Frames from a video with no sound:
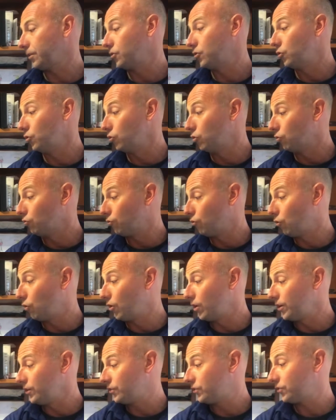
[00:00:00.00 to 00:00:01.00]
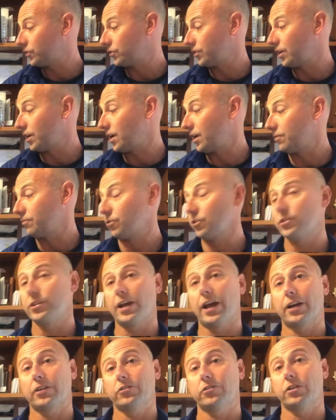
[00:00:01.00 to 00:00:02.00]
Google Voice for
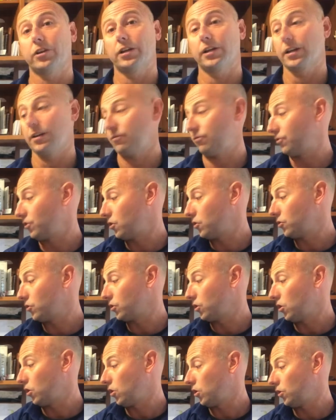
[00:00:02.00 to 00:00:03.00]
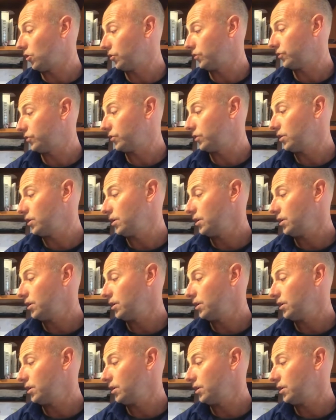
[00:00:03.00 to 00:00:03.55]
texting and phone calls.